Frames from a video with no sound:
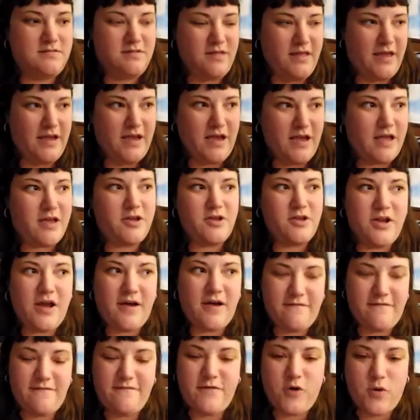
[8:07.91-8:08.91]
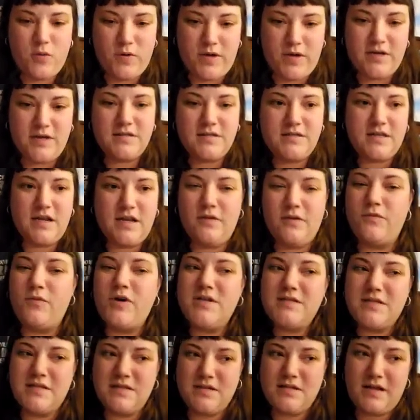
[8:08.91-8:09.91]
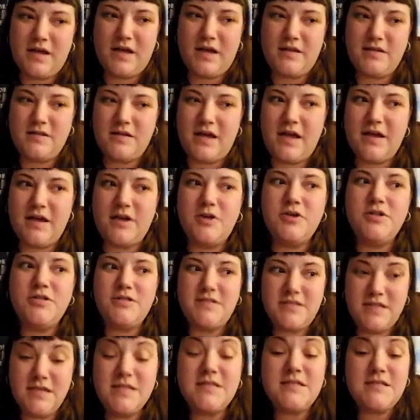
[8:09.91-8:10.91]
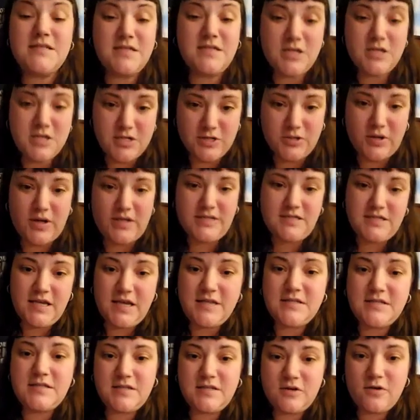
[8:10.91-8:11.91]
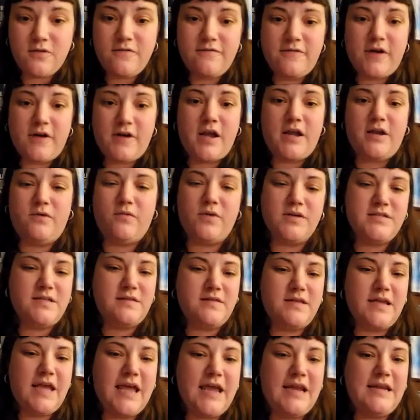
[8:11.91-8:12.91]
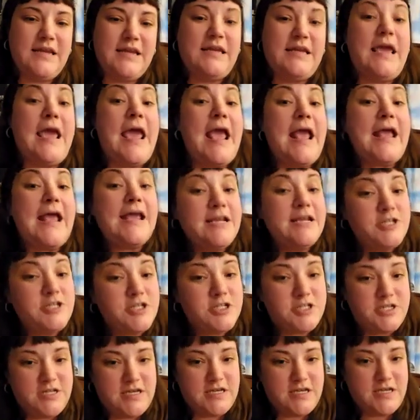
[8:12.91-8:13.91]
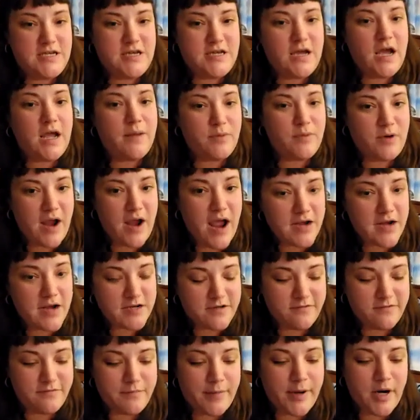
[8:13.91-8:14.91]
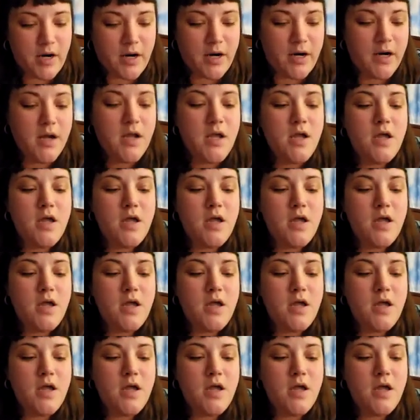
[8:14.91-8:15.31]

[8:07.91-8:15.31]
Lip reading: like I could not focus. And it wasn't not, I could sit still. I sat still fine. It wasn't the ADHD hyperactive part,